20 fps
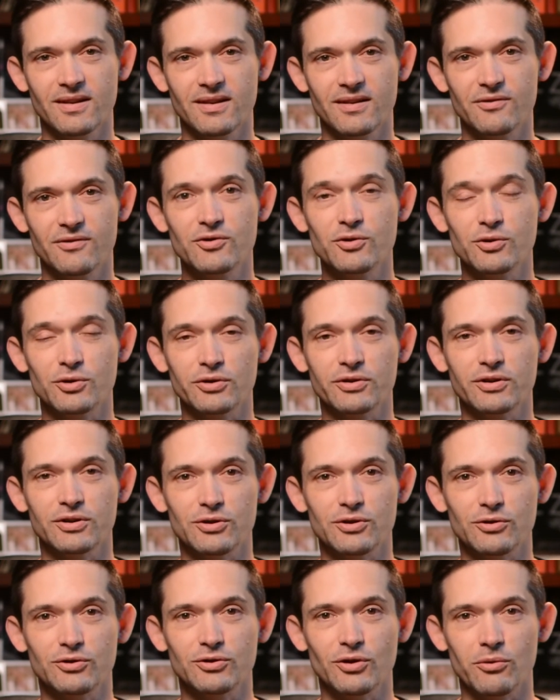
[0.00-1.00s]
futile to
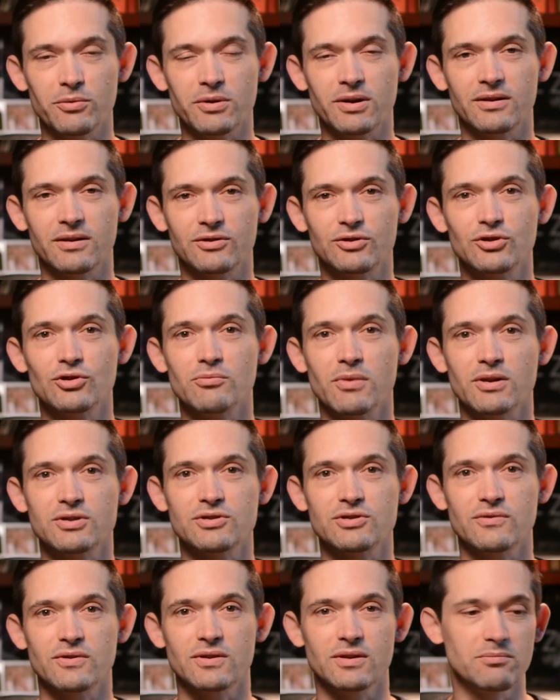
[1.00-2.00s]
do so because too much
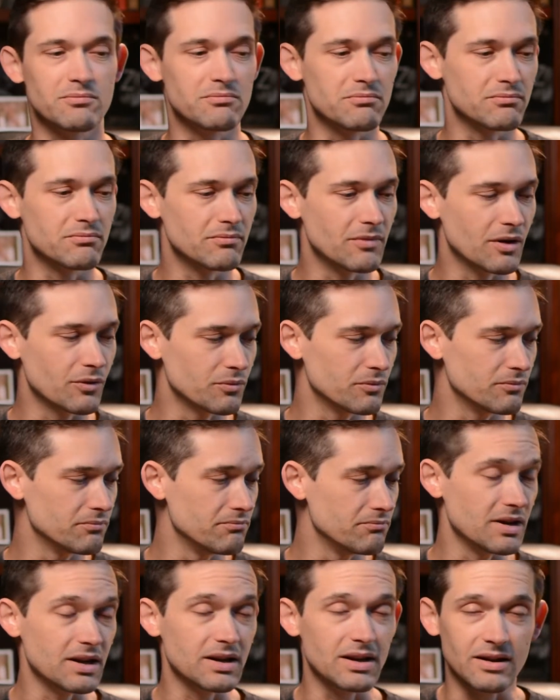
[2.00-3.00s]
of the
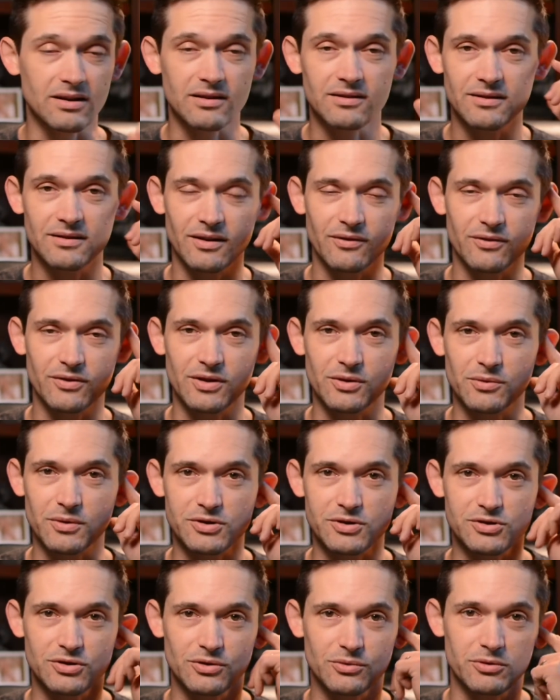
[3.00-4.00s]
meaning of the
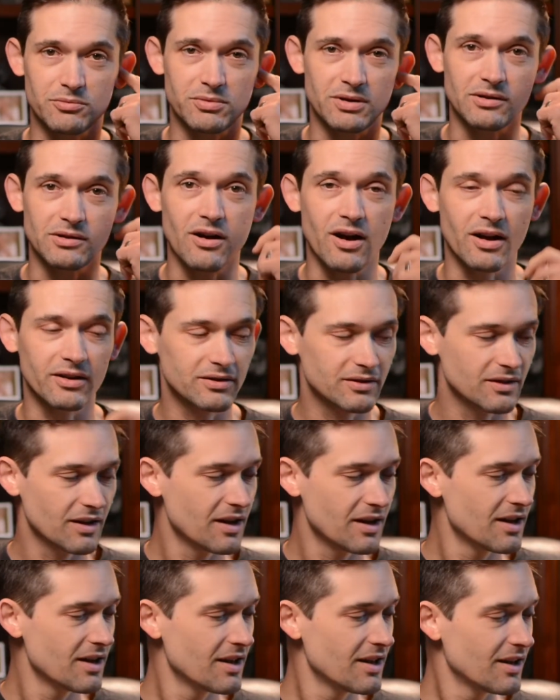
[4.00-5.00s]
original would be lost.
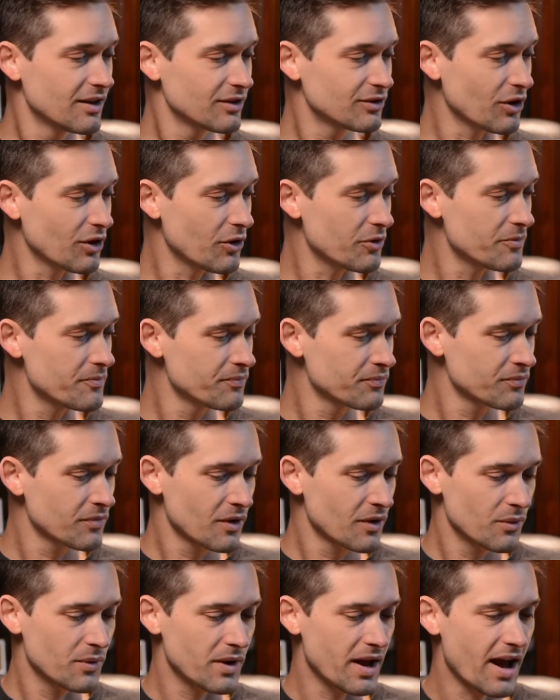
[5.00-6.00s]
So
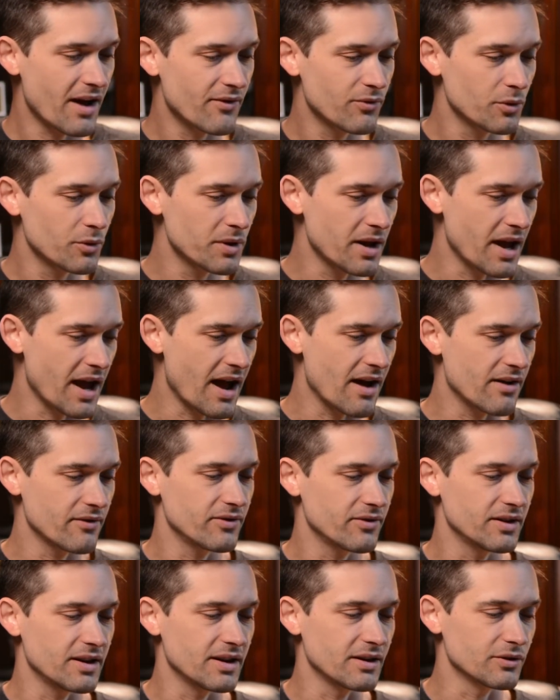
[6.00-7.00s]
we have what we have
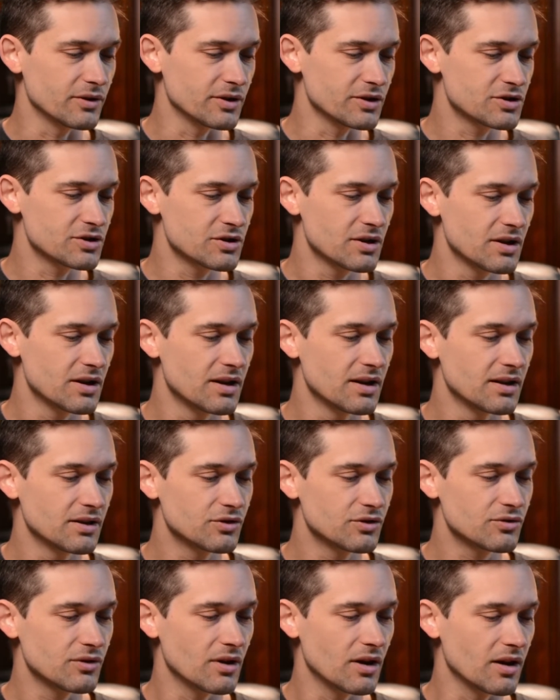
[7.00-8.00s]
in English
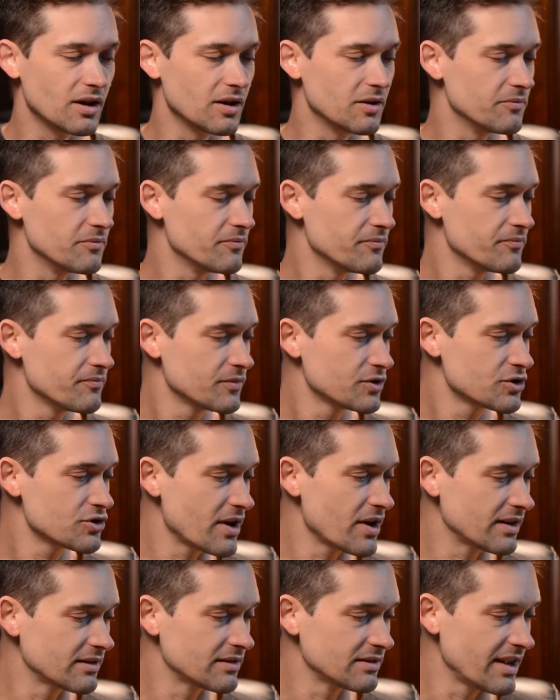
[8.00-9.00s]
um,
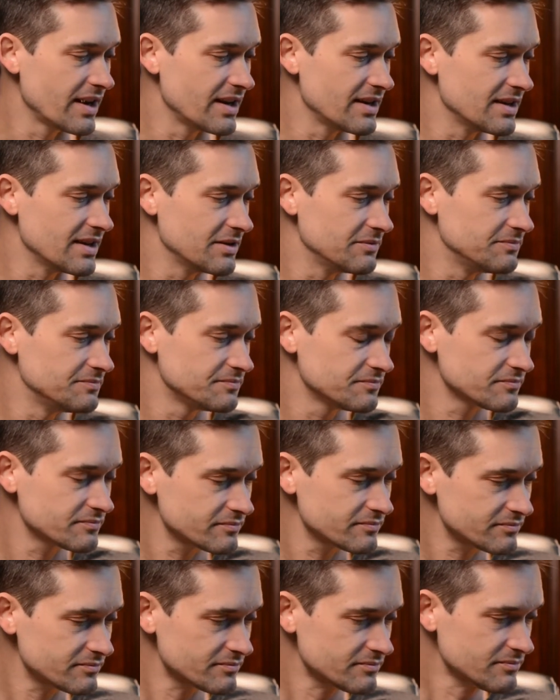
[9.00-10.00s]
translated
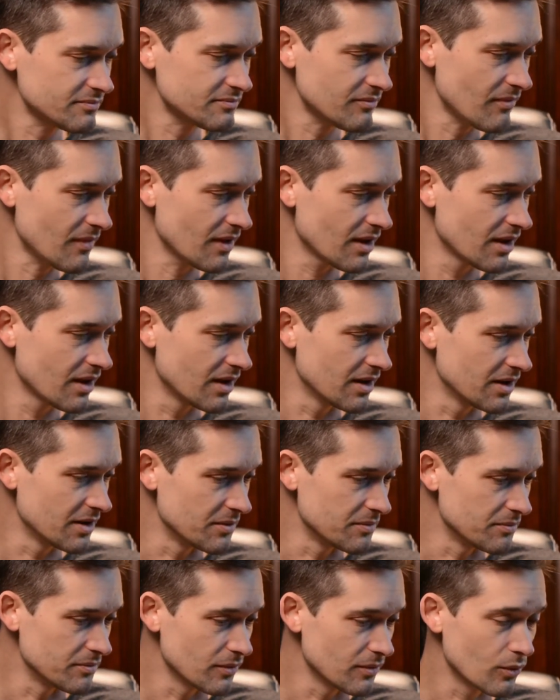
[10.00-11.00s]

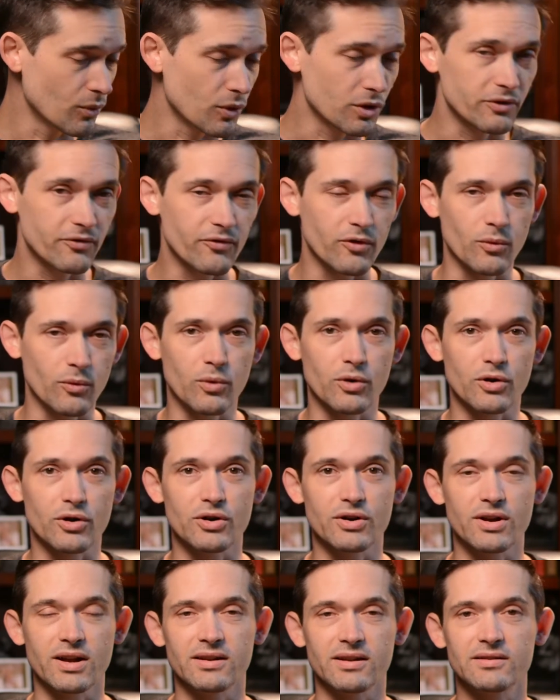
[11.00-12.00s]
um, word for
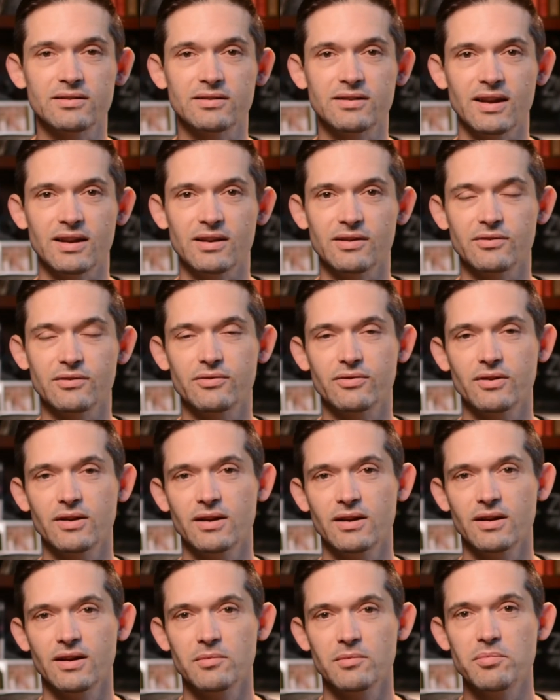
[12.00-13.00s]
word instead of
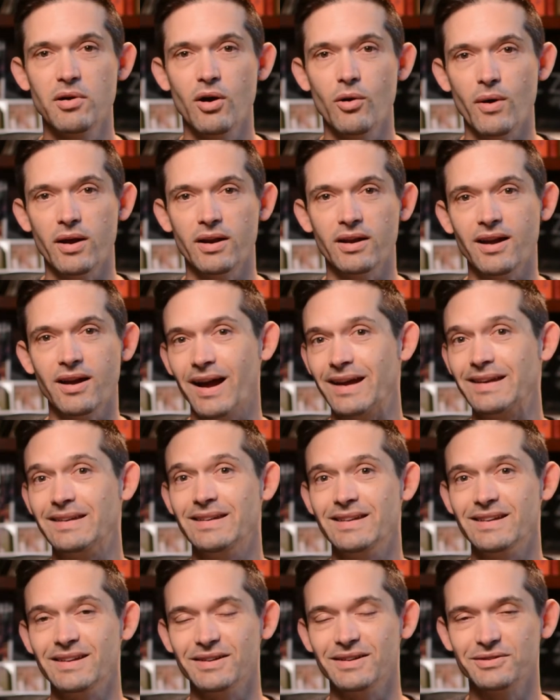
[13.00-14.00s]
poetic
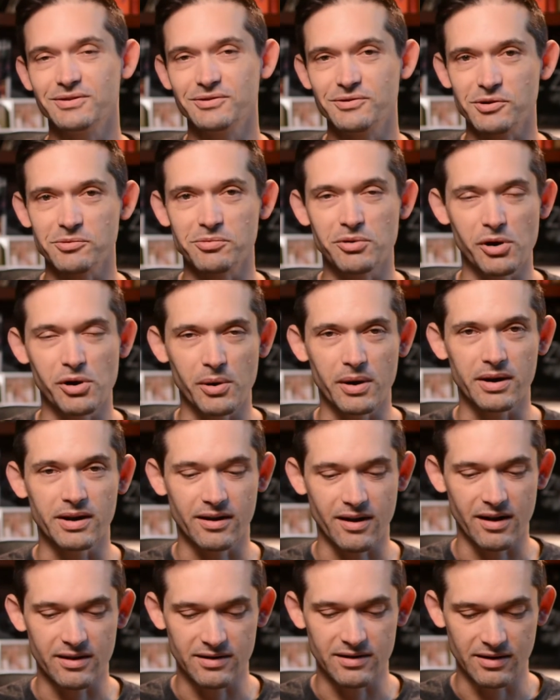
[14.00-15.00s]
idea for poetic
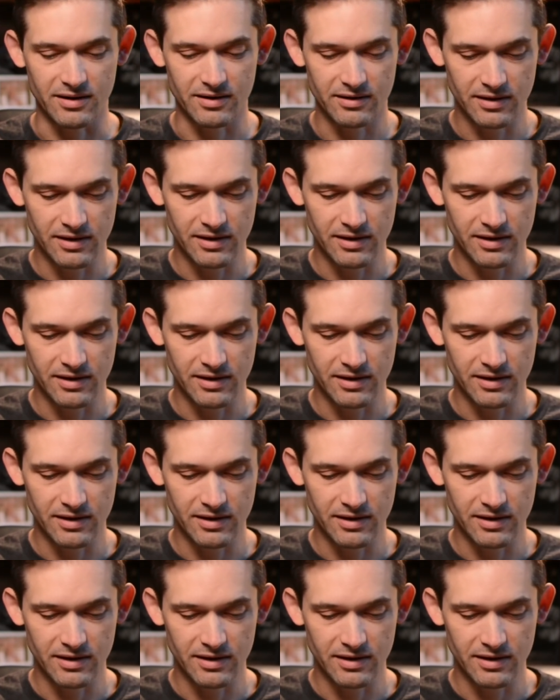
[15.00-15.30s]
idea.